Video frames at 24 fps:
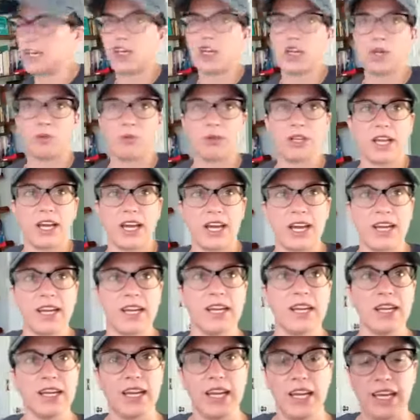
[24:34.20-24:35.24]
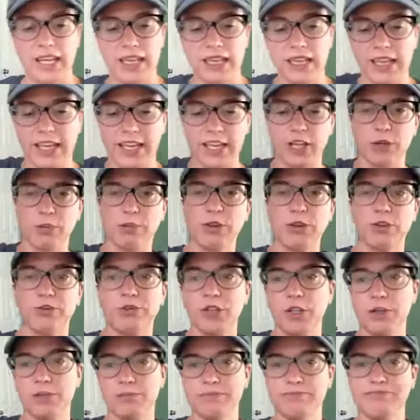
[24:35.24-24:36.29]
could apply like a
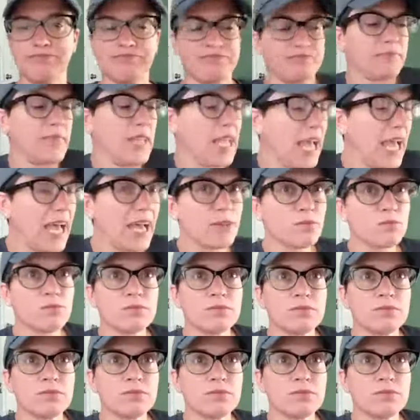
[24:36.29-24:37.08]
perfume. Ah!